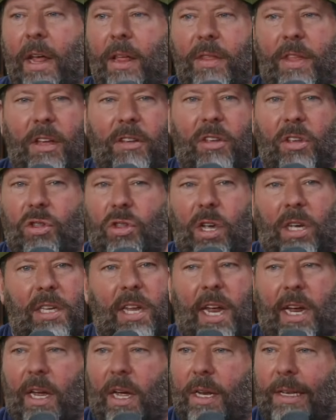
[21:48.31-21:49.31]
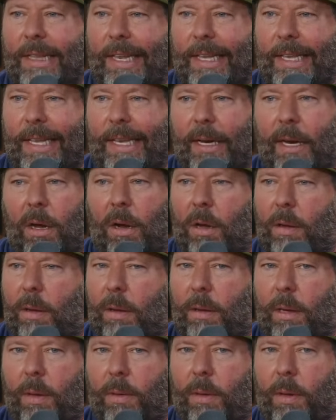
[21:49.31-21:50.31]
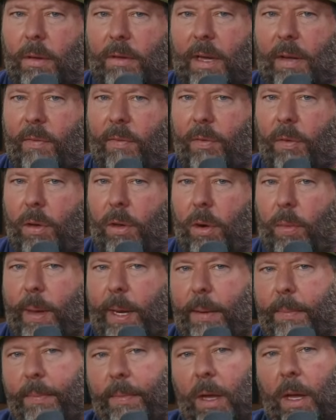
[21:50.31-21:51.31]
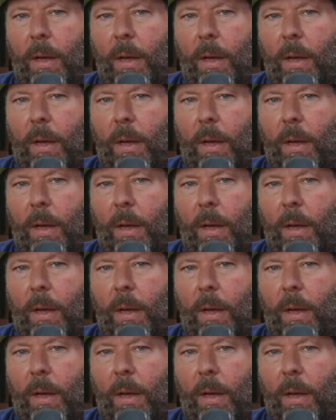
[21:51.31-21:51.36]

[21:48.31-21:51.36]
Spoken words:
This is just like I'll save it for a little bit.